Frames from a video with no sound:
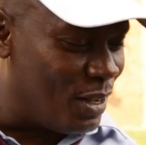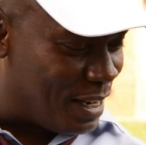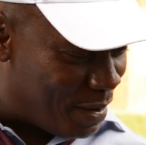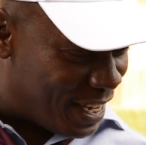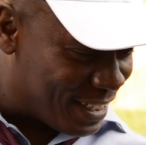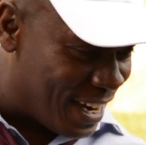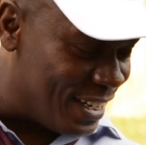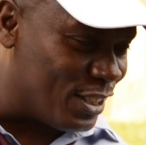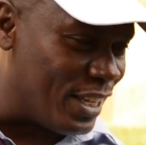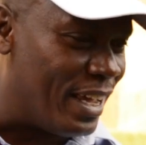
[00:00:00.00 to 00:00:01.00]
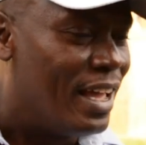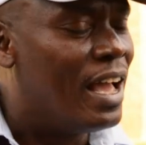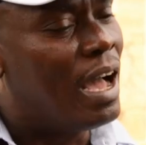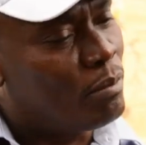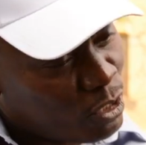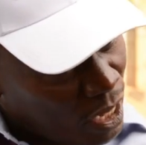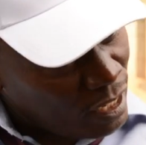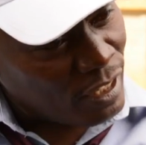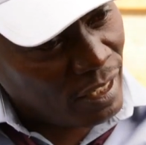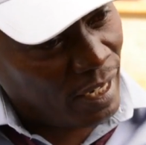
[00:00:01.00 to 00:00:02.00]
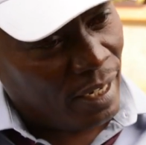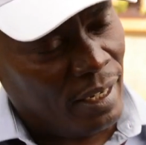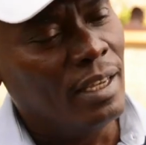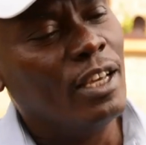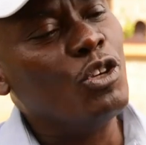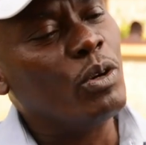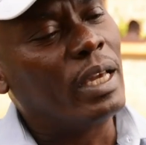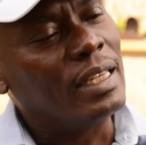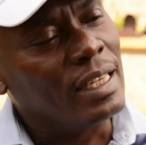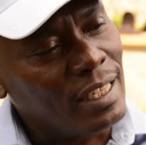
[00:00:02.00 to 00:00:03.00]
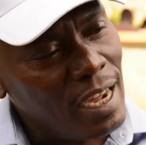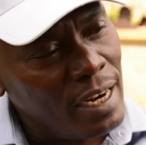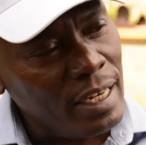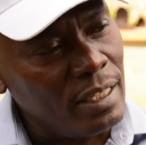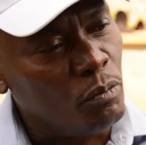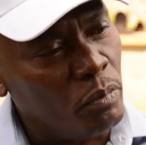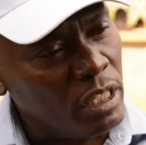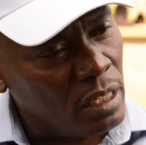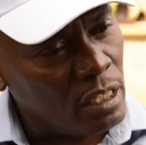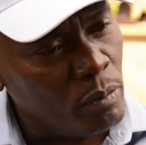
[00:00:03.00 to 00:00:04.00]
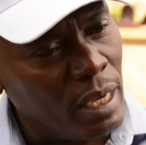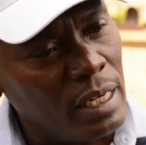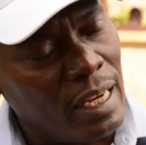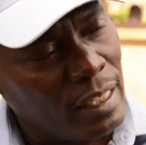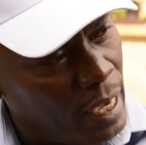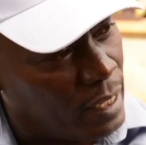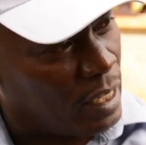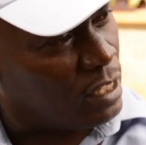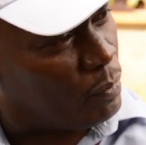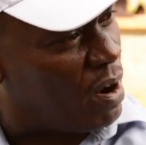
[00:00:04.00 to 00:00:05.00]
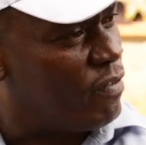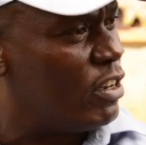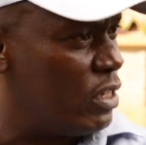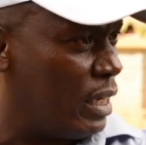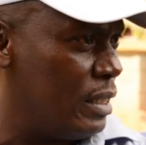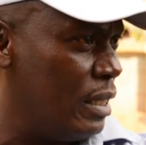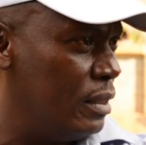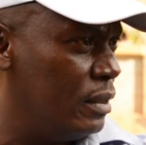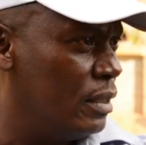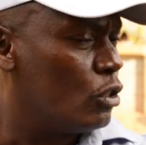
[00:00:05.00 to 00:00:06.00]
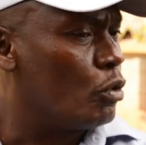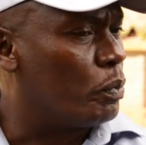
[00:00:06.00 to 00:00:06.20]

I'm trying to say, you can encourage businessmen and Kenyans, the private sector, to